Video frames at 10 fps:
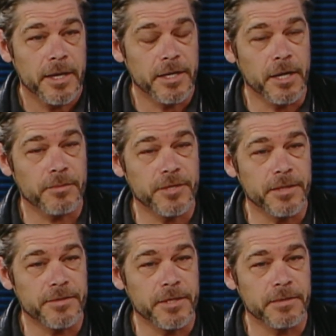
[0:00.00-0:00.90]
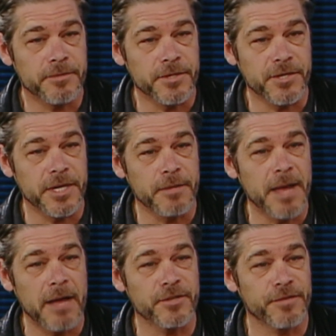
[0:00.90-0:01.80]
you know, to, to, to see him
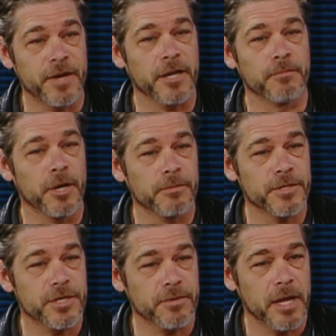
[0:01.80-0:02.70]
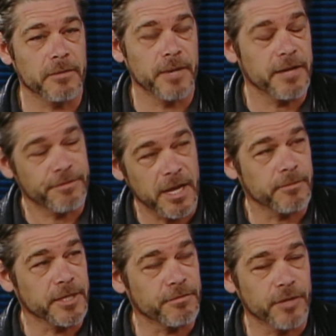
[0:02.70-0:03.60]
have his final moments surrounded by
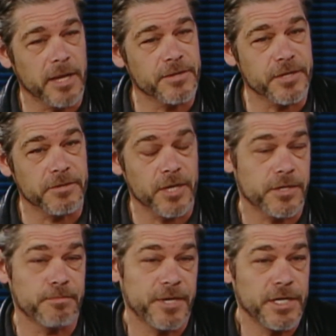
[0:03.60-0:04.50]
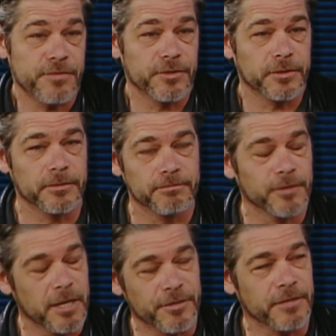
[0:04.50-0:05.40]
family and friends in such a peaceful,
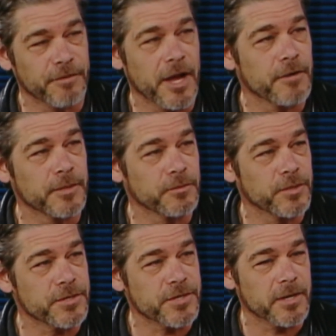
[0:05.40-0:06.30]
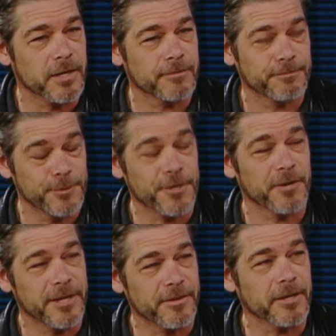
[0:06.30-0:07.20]
loving environment was, uh, was a
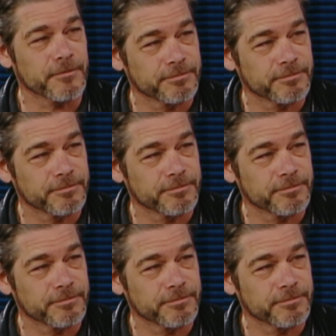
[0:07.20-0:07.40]
great thing.